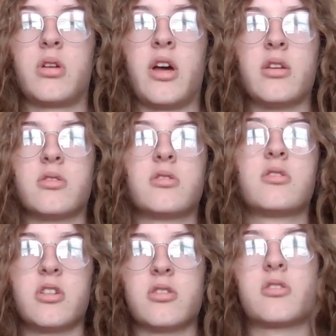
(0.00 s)
has
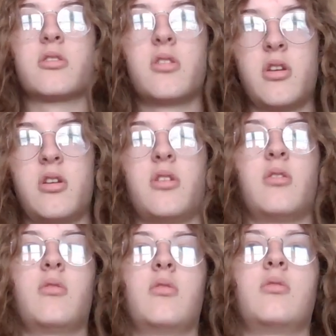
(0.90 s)
since
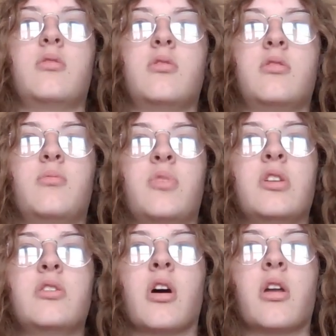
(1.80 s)

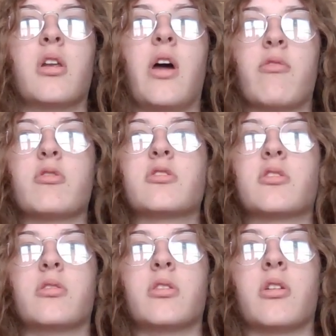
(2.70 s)
been done every
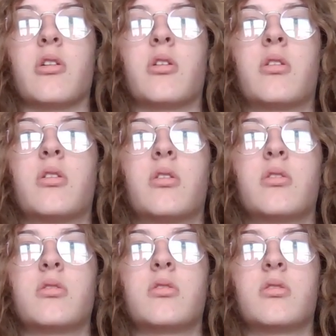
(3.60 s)
single year
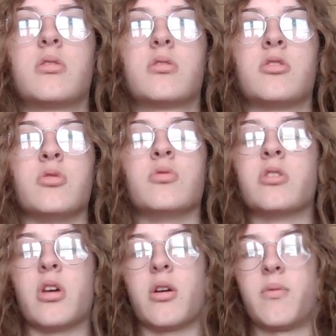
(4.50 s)
to
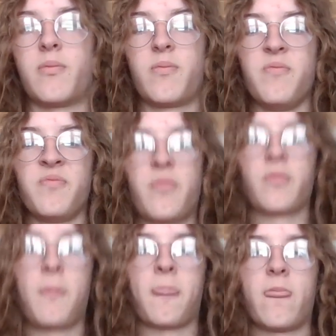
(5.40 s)
today.
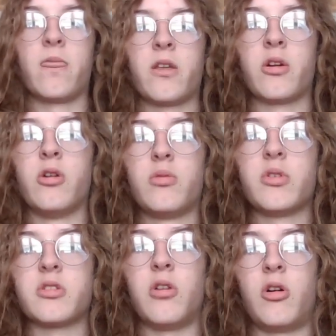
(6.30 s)
The goat
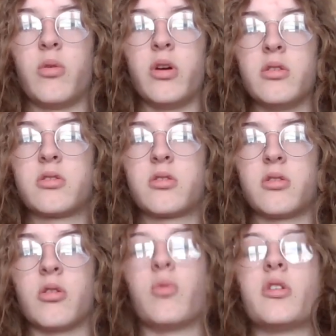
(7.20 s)
wasn't
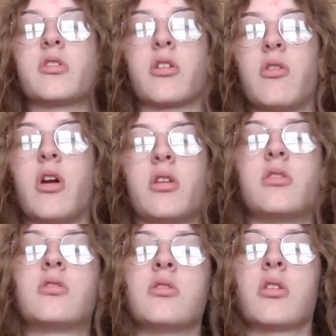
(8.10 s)

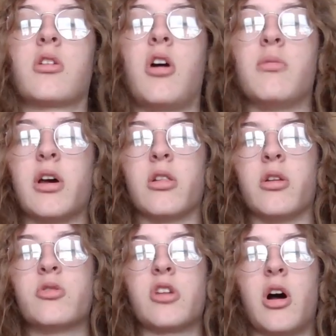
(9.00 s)
created to combat
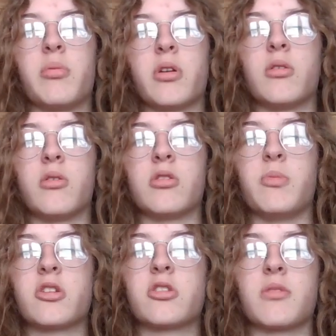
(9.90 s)
low shopping or
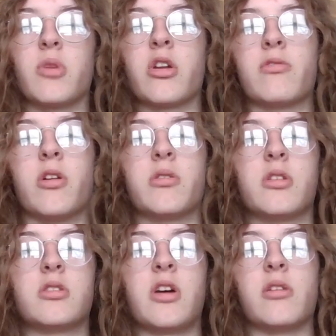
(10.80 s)
diminishing money flow into
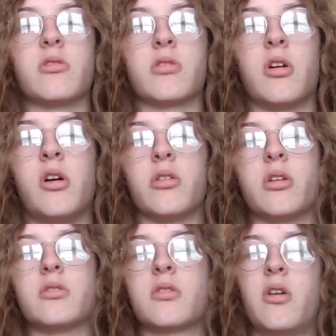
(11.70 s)
the town during the
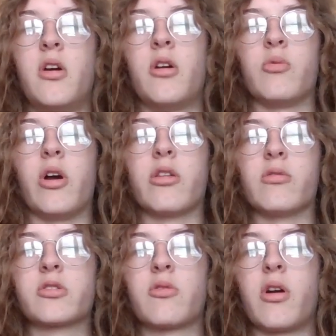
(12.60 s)
holidays. Rather, it
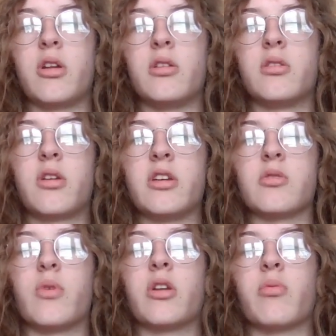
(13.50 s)
was created as
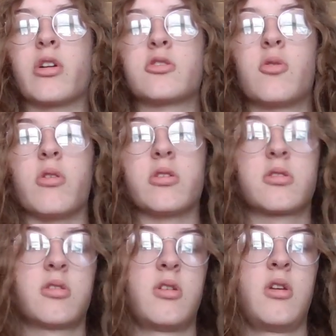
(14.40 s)
a way to bring
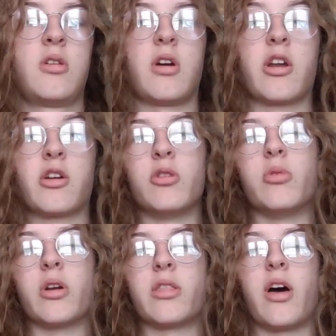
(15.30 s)
tourists, and a good
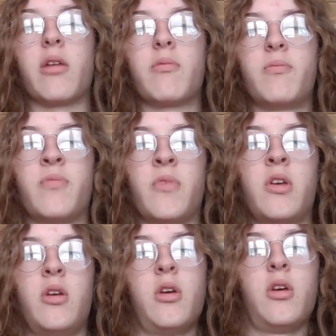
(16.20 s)
one at that.
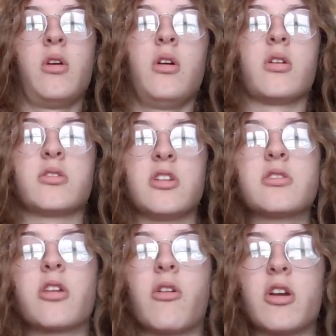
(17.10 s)

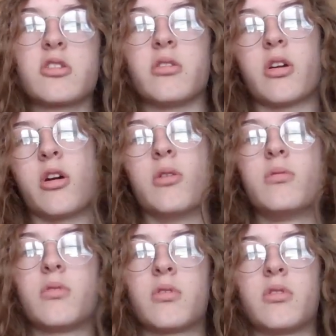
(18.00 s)
Since the creation of the goat,
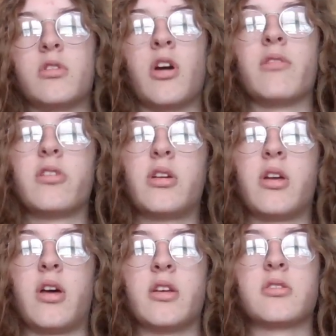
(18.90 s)

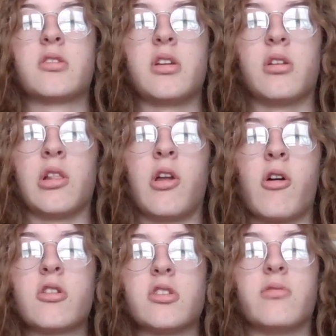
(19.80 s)
Gävle has seen a
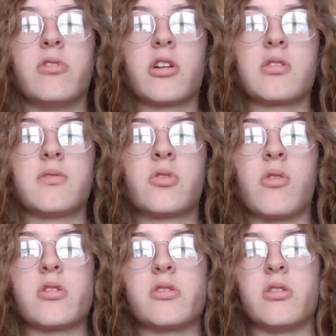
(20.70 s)
large influx of
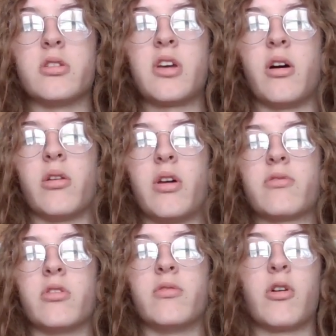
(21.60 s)
tourists into the town
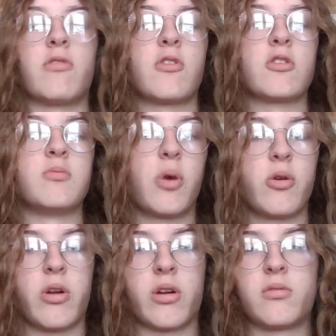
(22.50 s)
after the very first
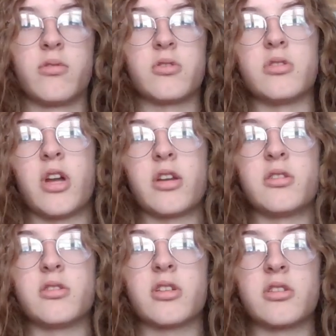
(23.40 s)
burning, which is in
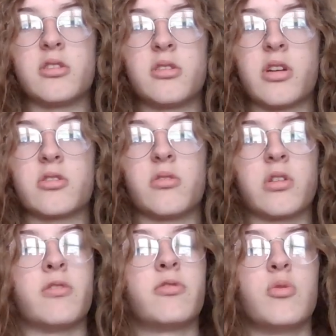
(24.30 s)
1966, only
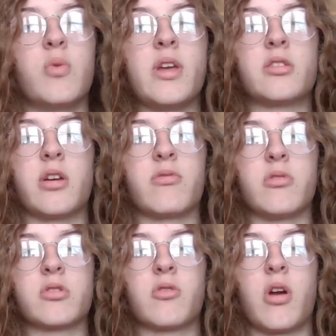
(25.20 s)
a few weeks after it
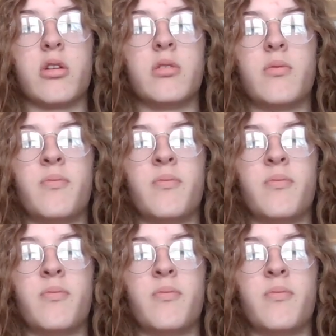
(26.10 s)
was created.